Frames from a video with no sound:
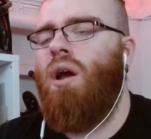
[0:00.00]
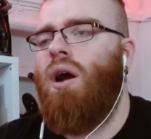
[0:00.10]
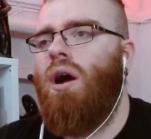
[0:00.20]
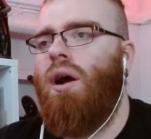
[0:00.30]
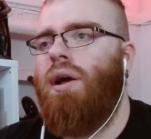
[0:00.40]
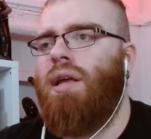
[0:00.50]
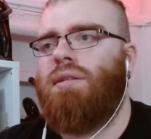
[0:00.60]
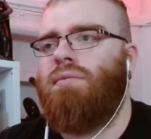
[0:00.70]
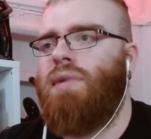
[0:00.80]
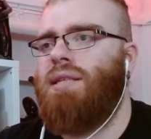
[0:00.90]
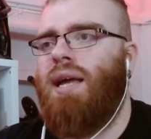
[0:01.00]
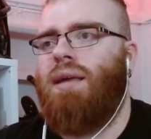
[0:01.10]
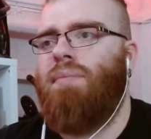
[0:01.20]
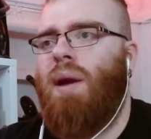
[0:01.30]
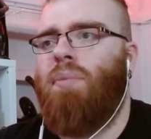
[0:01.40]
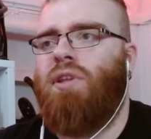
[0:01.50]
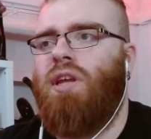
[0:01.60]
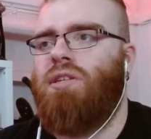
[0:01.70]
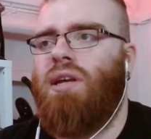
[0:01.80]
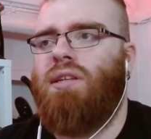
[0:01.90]
Uh, yes, that's like my
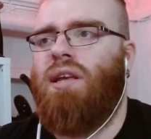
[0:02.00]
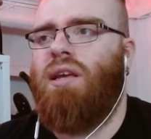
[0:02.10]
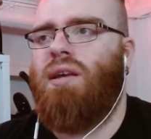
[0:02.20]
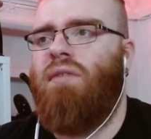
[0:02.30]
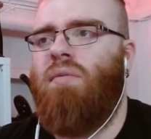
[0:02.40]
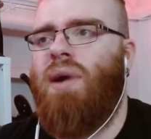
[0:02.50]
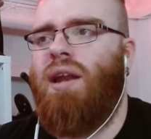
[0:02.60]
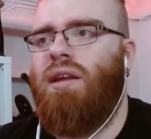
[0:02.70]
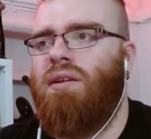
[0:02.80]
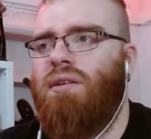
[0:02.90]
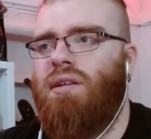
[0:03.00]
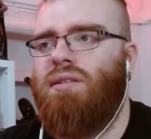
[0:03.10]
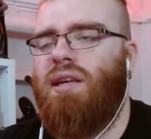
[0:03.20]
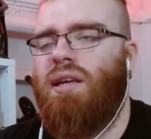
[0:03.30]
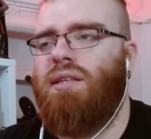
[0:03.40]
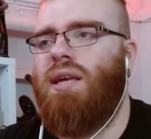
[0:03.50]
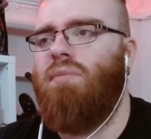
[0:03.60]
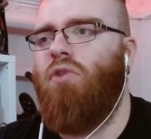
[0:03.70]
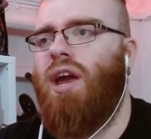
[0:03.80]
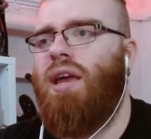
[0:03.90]
prediction. I think everybody is thinking the same
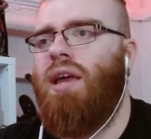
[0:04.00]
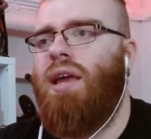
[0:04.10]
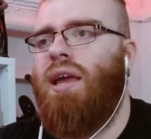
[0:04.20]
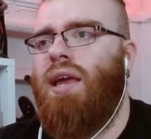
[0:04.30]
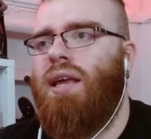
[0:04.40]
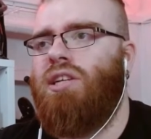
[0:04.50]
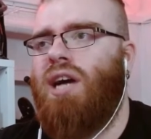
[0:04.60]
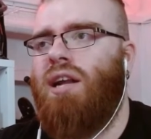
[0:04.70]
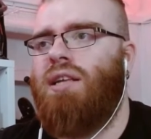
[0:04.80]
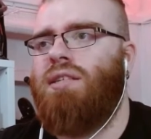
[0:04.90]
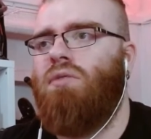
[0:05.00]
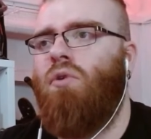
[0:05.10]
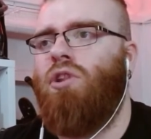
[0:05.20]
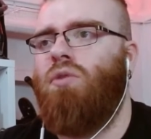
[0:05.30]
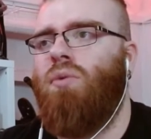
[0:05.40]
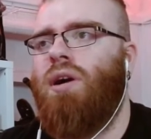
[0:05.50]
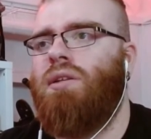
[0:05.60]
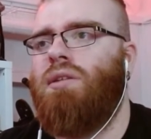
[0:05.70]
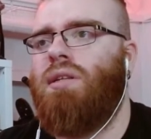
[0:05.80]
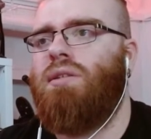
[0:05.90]
way. Sharon is the only one
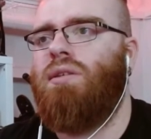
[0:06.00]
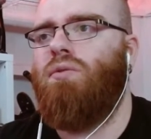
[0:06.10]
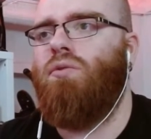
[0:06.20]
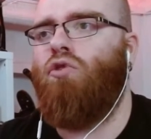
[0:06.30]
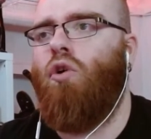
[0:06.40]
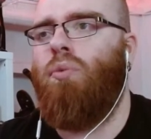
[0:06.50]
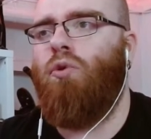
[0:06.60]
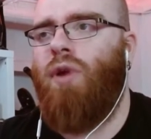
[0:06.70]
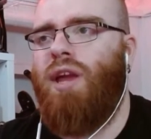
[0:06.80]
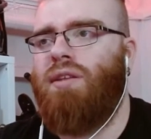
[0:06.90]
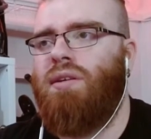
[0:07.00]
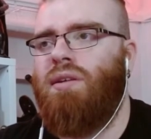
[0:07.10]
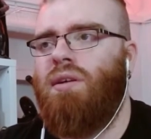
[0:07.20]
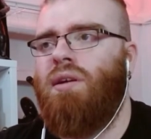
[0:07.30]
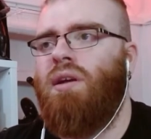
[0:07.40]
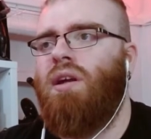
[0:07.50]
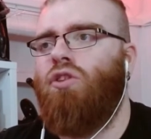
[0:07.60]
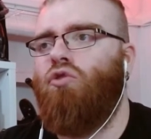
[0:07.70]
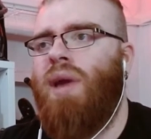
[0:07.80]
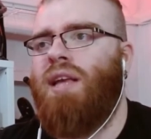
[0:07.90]
that would cooperate
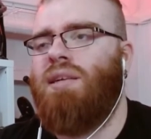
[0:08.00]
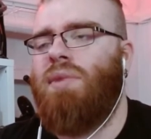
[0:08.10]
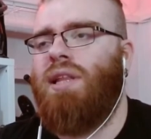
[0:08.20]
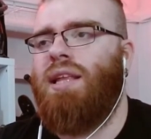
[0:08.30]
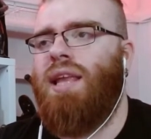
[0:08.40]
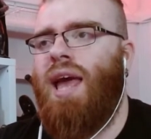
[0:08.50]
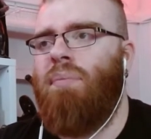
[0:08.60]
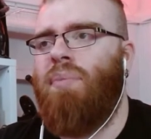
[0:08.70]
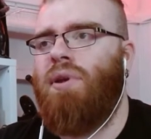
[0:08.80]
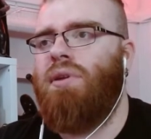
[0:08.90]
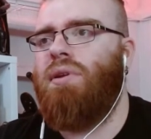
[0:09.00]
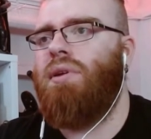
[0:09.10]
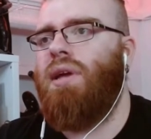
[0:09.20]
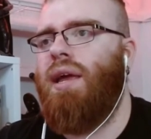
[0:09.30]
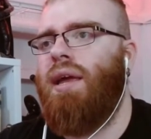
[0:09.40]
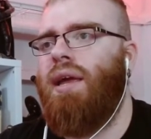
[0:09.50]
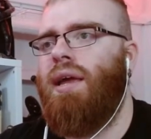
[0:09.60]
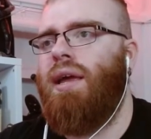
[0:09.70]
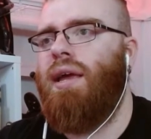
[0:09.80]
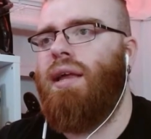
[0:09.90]
to make something that happen.
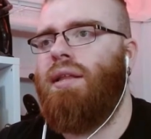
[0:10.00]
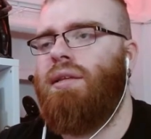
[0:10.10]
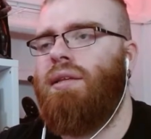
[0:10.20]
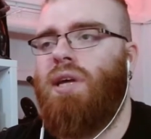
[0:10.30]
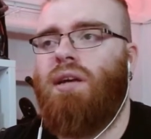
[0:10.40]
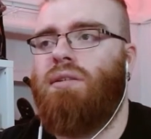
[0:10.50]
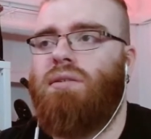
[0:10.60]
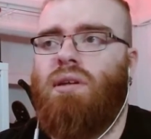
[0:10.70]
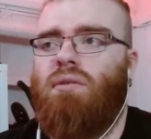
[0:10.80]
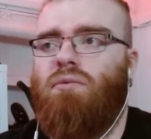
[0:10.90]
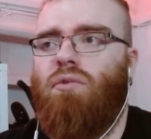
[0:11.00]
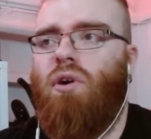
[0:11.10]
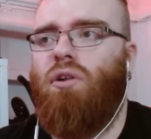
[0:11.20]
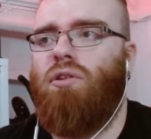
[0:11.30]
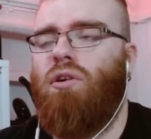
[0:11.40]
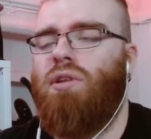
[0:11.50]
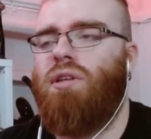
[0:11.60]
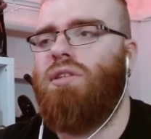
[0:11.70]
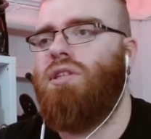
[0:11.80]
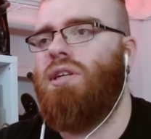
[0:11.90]
And because now we all know
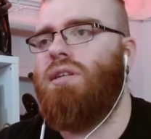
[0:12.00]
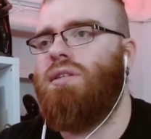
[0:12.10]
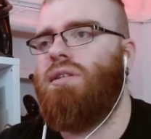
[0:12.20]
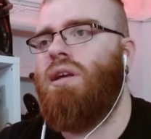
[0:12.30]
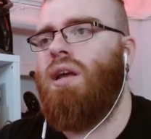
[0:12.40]
that she is